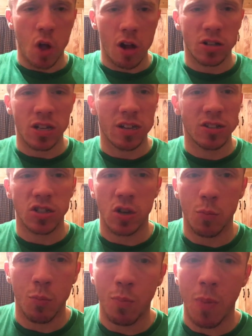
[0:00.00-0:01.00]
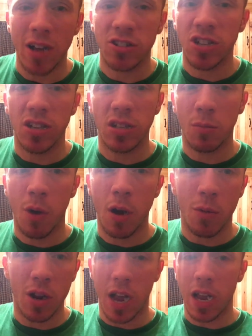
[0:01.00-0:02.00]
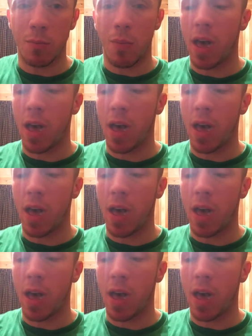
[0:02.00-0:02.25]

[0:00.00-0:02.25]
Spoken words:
It's not like it's the best tasting bar, but it ain't